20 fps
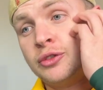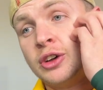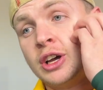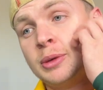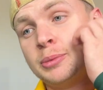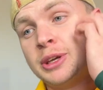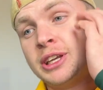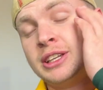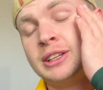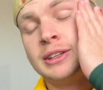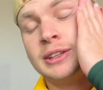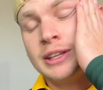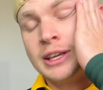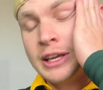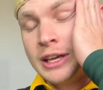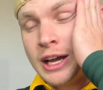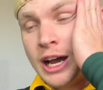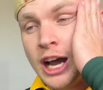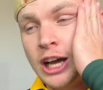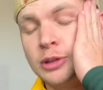I mean,
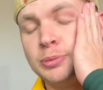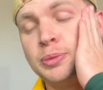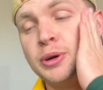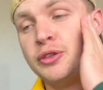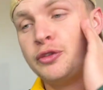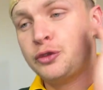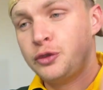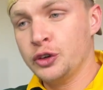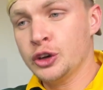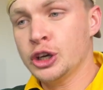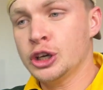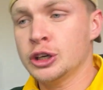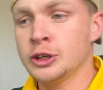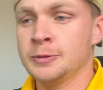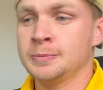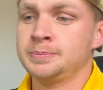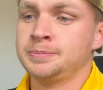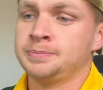I'd prefer